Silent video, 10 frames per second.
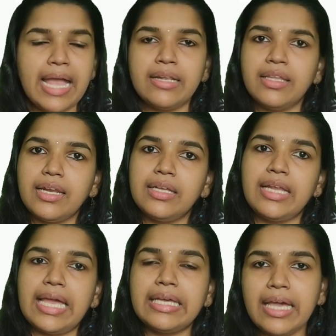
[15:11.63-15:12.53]
And there
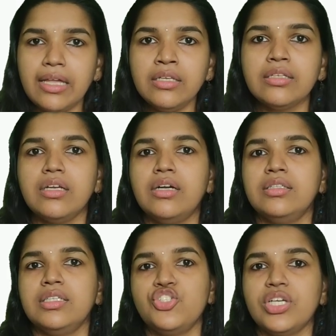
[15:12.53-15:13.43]
are again
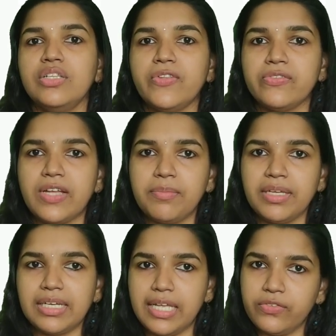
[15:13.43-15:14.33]
the chigilsas are
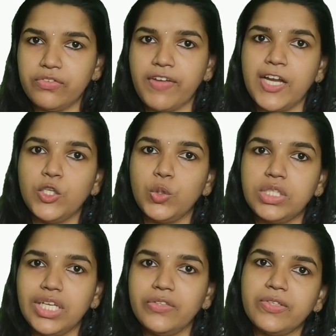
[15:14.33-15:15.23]
being classified into
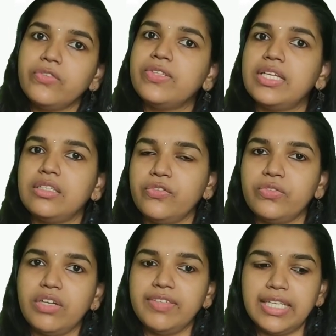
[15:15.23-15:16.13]
three sets, that is
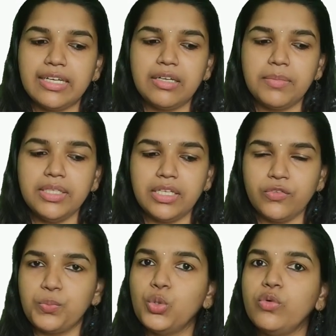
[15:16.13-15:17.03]
Trividha Karma, that
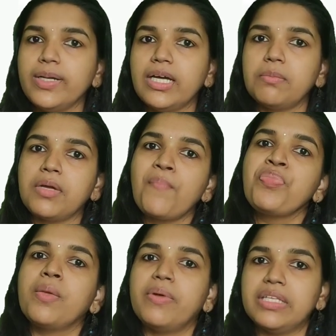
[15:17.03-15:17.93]
is Purva Karma,